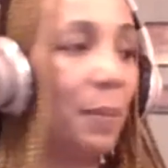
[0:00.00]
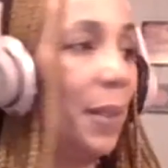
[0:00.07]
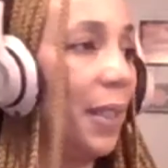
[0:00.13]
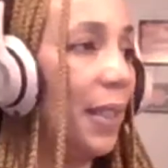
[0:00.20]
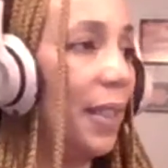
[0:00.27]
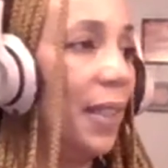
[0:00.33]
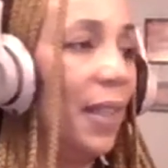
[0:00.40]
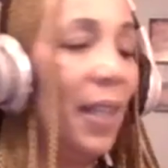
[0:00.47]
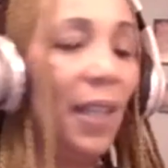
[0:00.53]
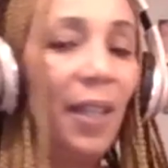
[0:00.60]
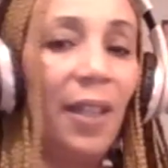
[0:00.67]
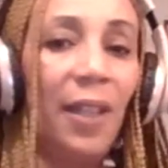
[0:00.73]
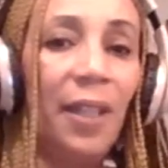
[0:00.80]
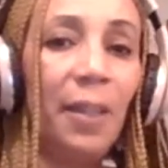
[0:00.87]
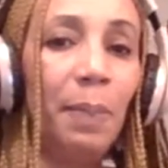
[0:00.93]
But
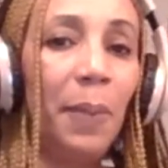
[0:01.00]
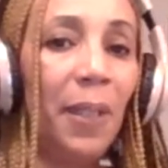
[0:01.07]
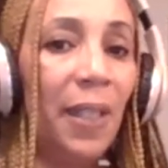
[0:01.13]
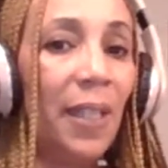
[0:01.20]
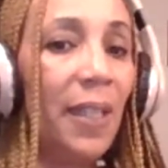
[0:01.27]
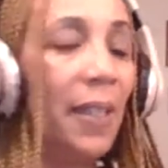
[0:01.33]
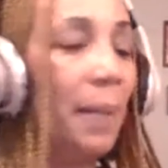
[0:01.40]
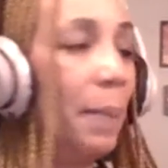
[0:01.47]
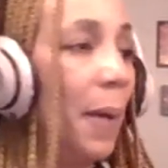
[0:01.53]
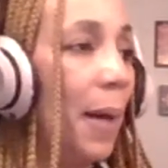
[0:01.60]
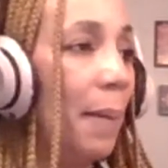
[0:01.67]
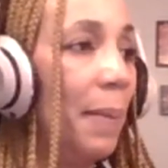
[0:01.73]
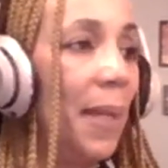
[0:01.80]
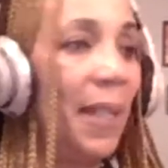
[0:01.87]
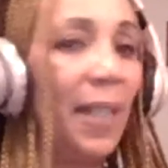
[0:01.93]
this police
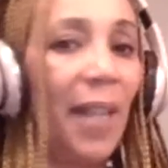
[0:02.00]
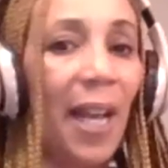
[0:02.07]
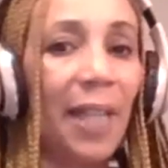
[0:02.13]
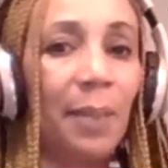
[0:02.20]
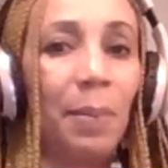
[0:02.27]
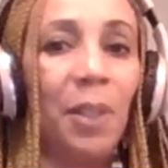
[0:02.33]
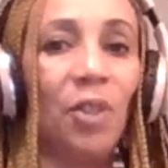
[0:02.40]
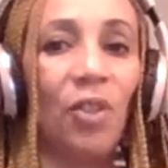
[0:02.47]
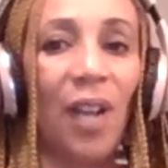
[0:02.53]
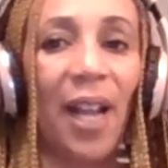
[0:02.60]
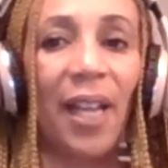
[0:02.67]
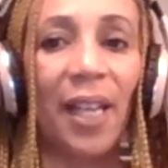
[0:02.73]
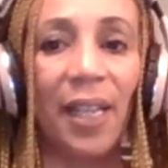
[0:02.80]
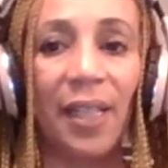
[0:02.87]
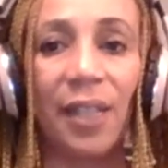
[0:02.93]
department has been
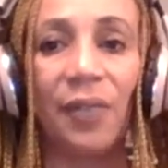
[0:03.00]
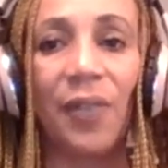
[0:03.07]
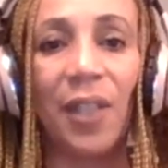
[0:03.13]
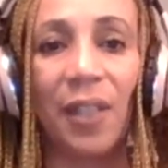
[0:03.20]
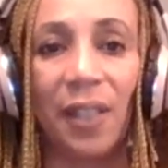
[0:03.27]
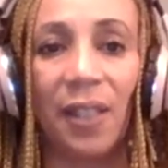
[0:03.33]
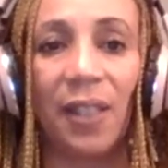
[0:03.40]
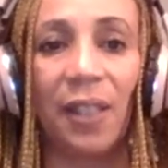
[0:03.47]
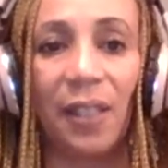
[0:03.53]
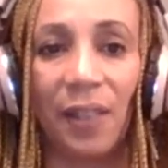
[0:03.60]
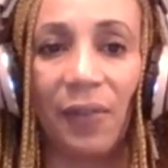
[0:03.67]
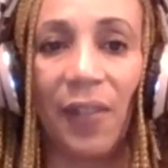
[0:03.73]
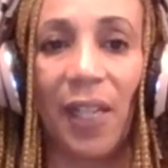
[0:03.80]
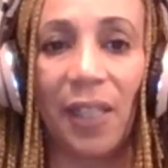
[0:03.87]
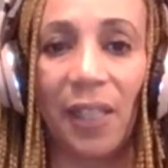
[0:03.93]
dragging its feet in this
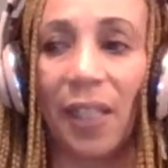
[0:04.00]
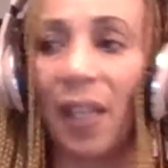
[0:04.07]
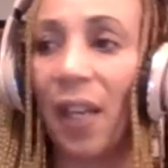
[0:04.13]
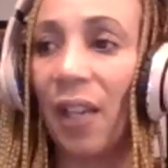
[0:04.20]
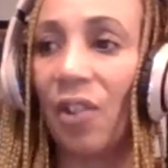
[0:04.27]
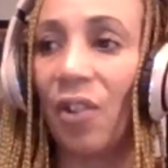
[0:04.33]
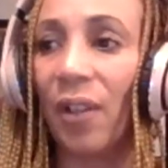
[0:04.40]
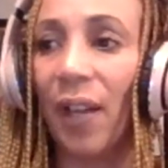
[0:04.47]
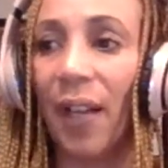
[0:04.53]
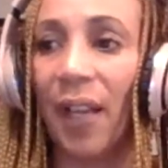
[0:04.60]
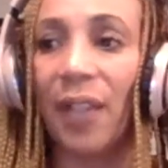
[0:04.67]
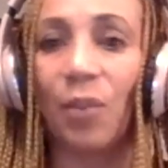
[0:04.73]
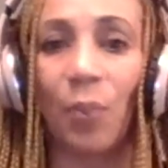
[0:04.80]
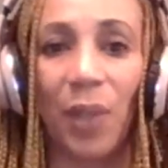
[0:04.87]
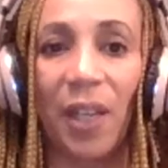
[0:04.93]
investigation. I
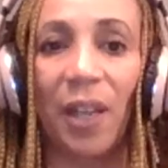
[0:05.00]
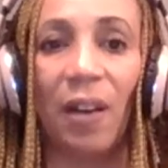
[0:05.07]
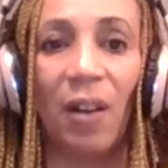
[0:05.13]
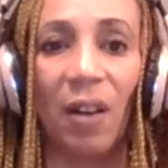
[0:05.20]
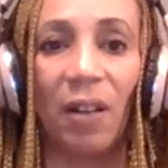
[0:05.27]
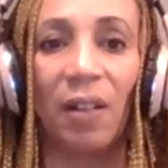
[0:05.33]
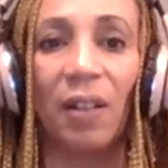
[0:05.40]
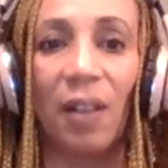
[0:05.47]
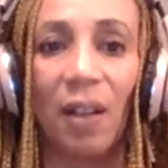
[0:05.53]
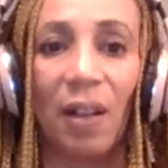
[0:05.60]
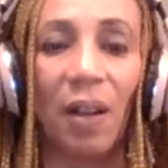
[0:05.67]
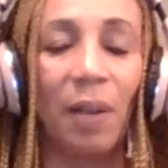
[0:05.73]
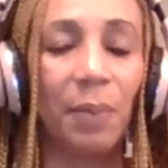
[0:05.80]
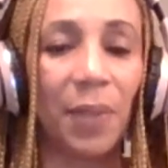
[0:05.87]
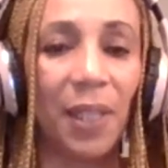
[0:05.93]
guess we can all
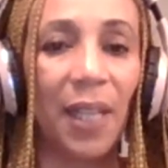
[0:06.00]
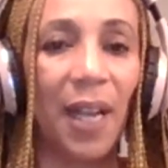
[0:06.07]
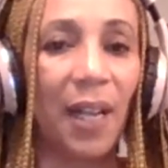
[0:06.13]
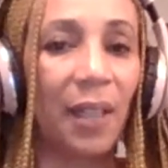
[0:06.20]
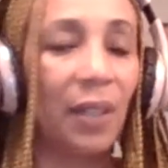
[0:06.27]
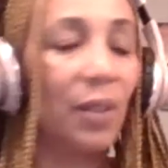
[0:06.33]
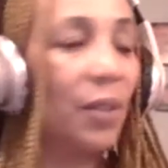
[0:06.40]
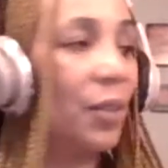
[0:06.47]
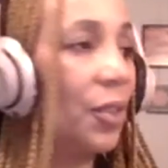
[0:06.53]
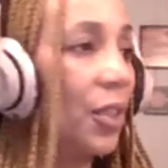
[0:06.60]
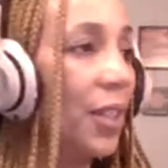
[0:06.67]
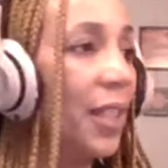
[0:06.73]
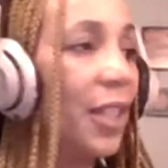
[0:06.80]
come to that conclusion.